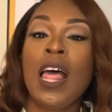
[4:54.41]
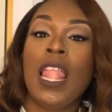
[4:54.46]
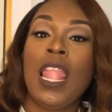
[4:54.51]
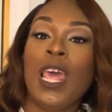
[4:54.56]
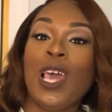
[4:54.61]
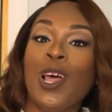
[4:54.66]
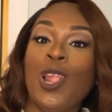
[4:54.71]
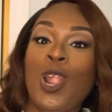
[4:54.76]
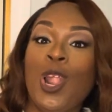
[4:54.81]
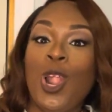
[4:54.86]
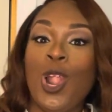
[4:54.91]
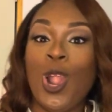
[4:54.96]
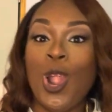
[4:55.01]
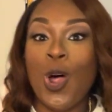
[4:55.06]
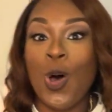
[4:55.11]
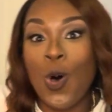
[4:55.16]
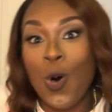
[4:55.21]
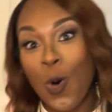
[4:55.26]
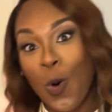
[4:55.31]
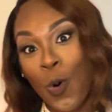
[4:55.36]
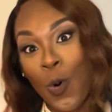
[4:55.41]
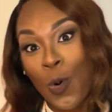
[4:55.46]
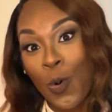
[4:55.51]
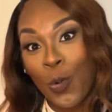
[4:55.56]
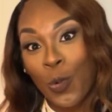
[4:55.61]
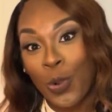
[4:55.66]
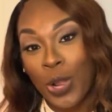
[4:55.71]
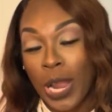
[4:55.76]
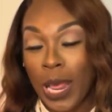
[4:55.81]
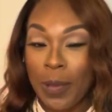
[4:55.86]
like a long
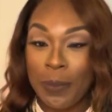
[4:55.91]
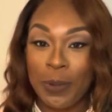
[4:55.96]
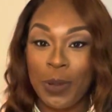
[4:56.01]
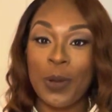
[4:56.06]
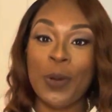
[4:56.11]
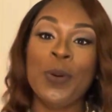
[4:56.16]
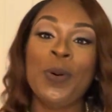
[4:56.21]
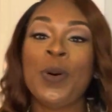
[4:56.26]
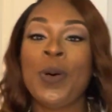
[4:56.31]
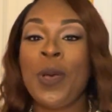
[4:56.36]
time ago.